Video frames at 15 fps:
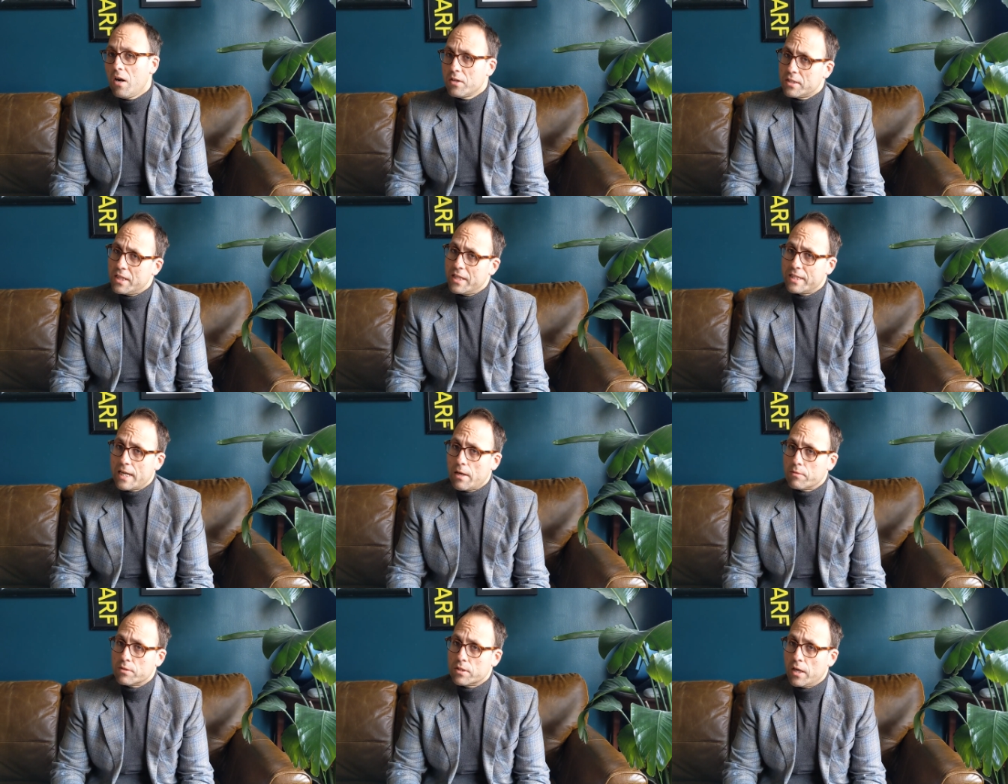I looked at the
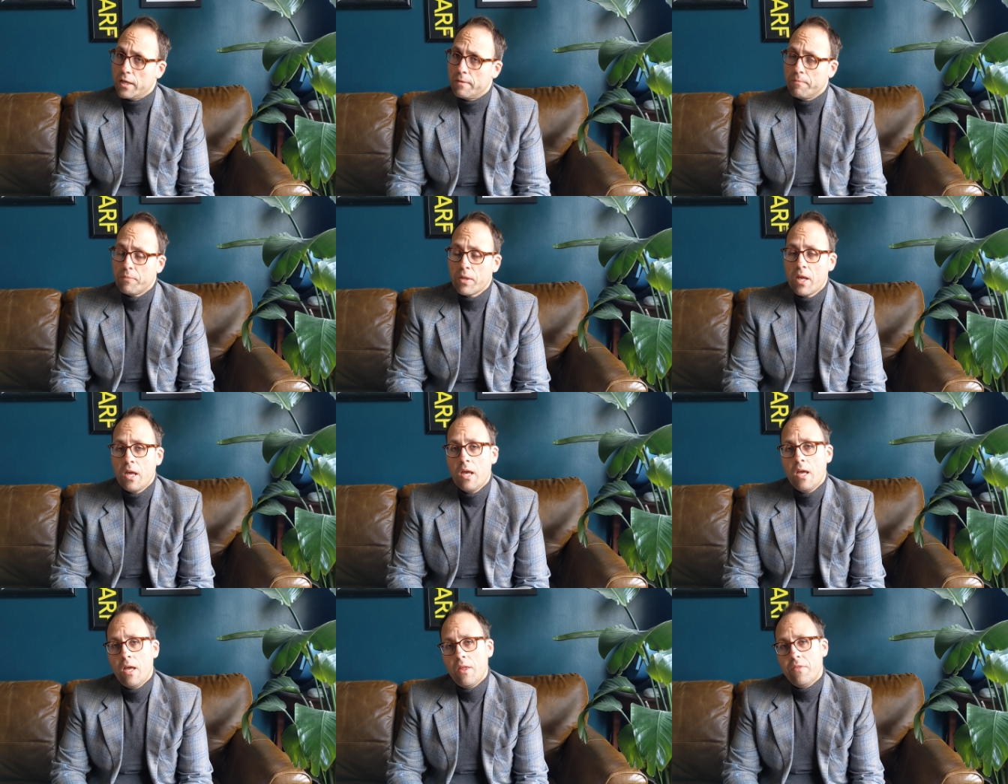downside.
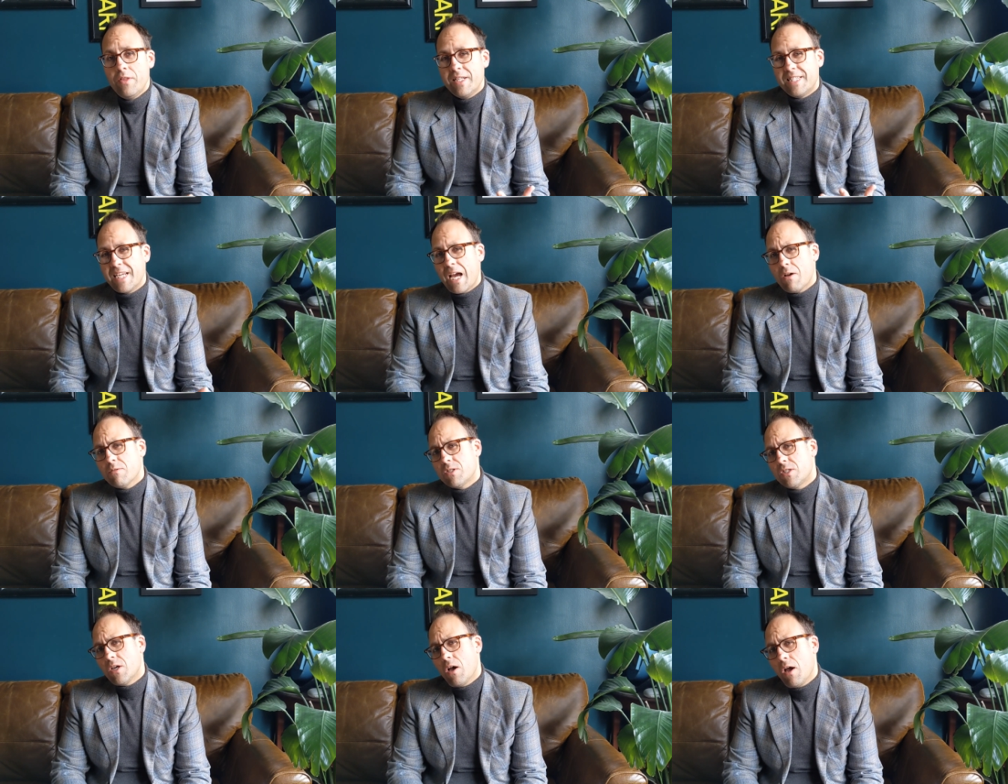The
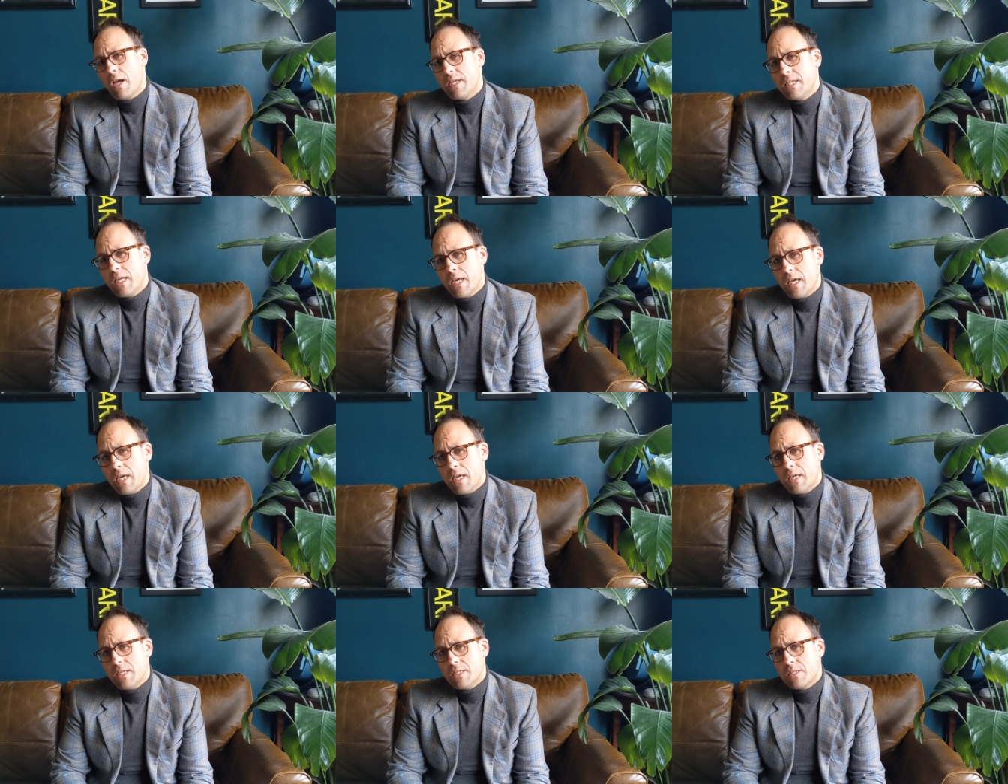downside
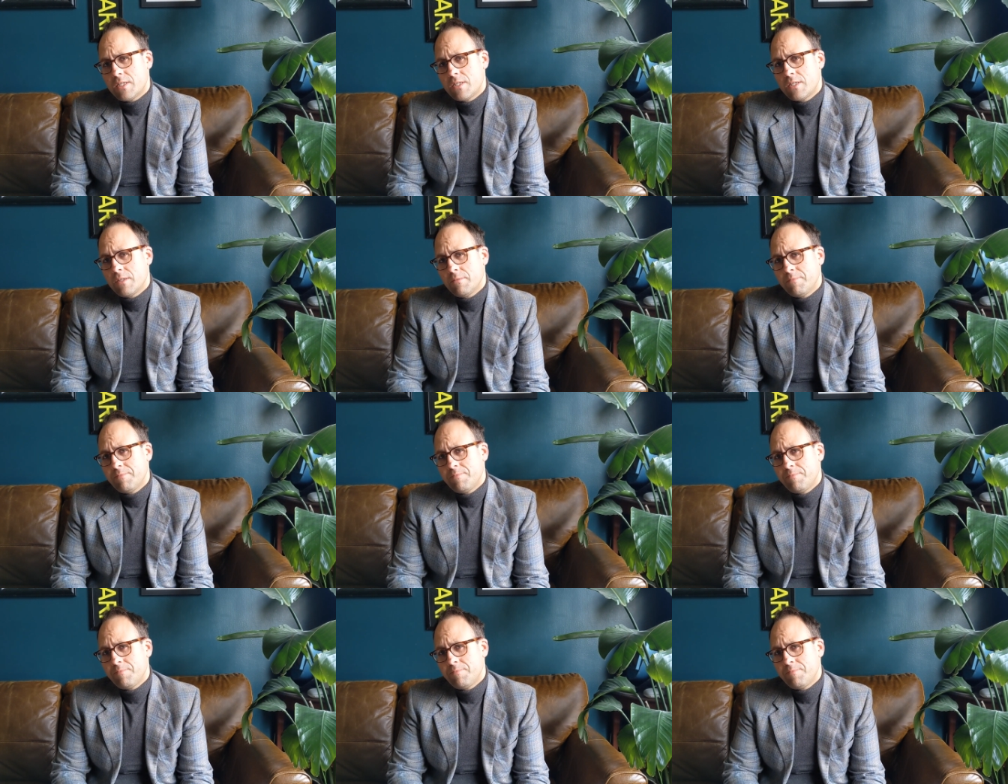is,